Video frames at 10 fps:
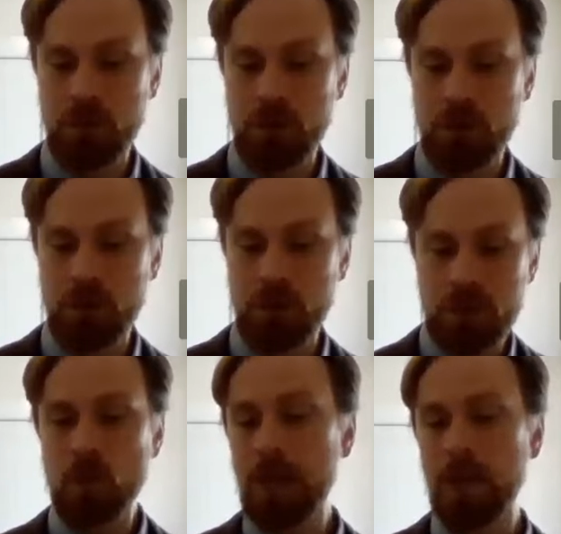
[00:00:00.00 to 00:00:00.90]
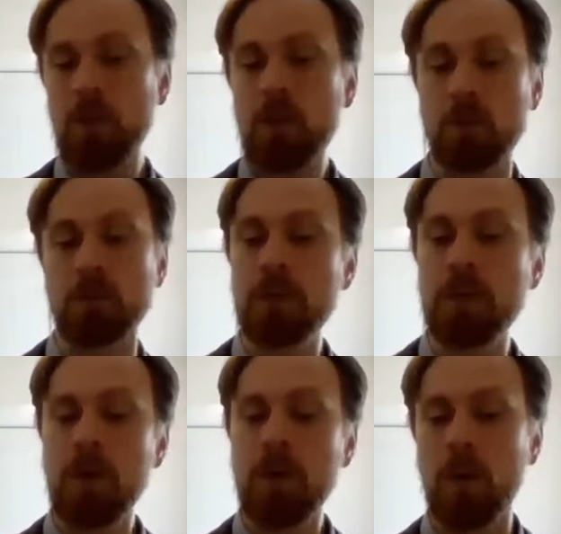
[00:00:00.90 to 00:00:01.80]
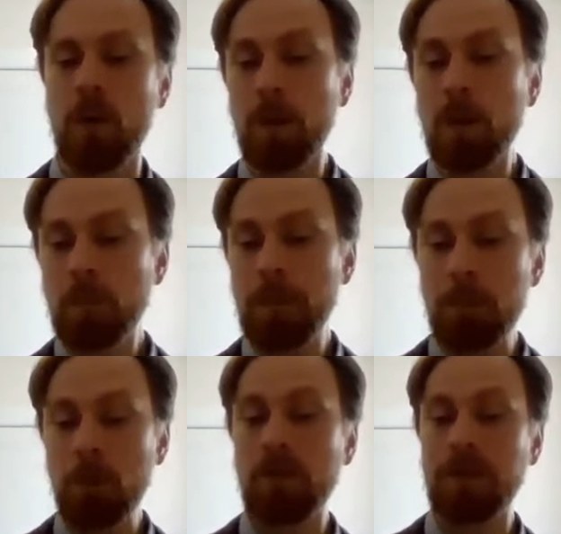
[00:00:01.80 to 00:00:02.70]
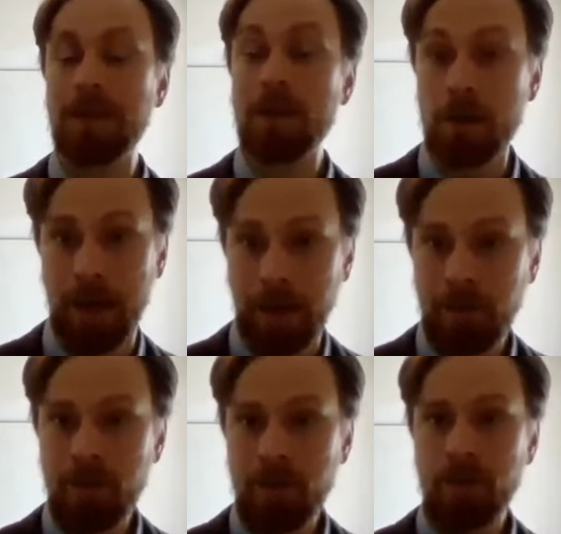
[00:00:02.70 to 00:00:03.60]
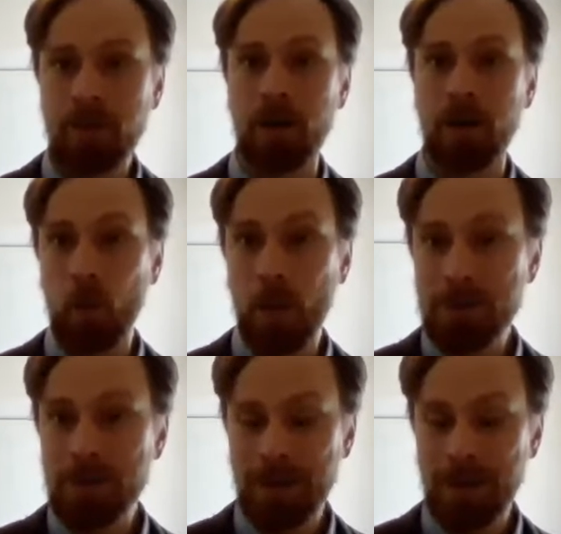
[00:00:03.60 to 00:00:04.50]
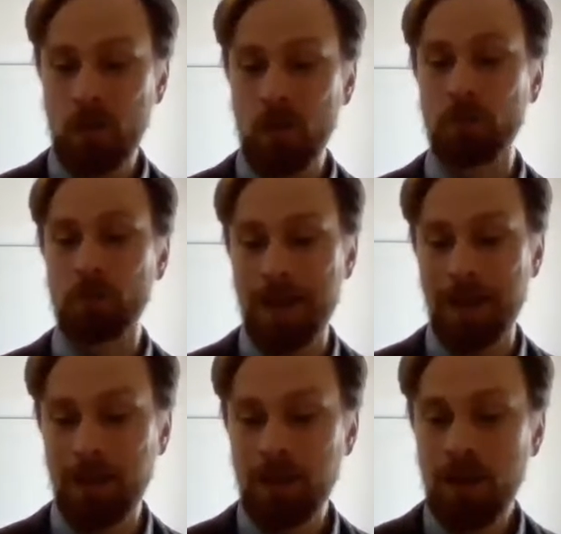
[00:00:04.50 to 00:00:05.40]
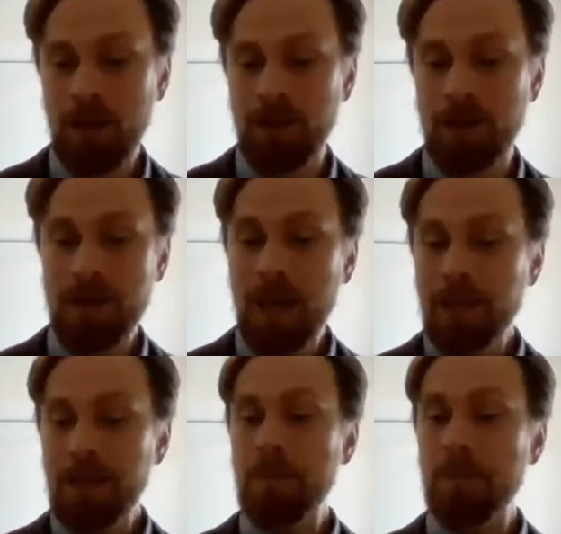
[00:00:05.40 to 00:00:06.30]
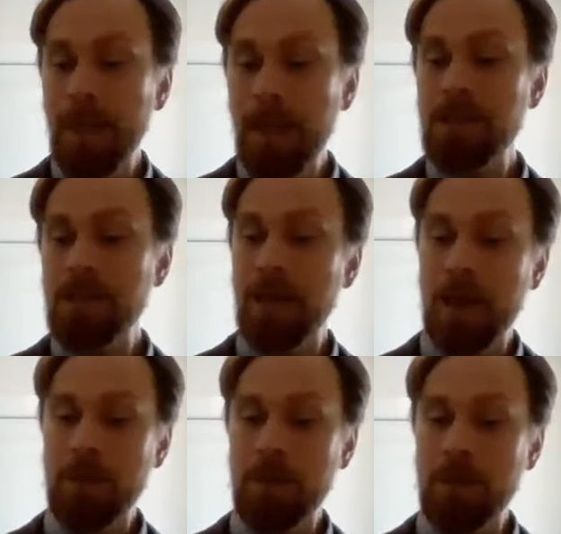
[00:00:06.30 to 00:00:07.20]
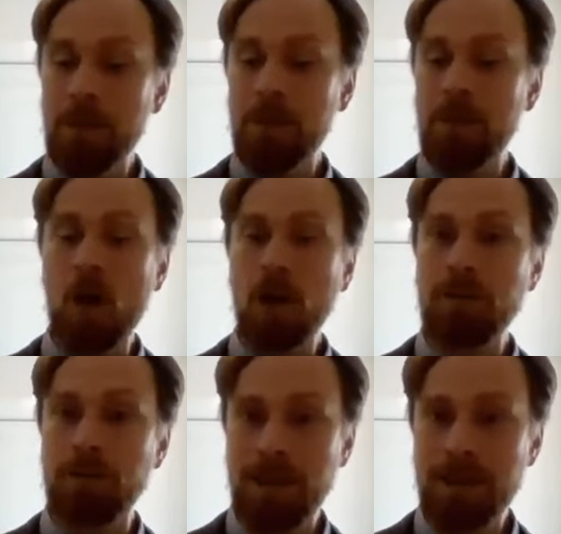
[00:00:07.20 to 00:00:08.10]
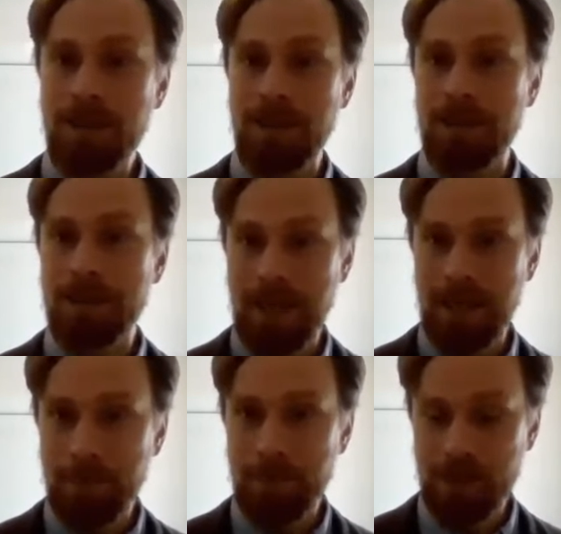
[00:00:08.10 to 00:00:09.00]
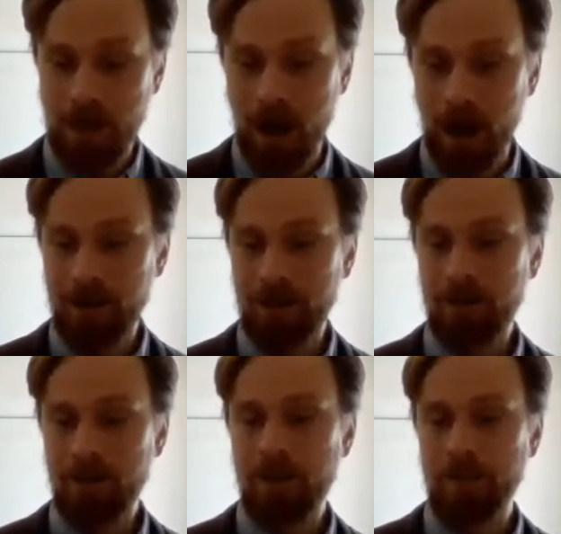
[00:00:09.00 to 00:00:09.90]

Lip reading: just this week in the news, when a bunch of people on the internet, on a website called Reddit, decided to band together and all invest in the same stock.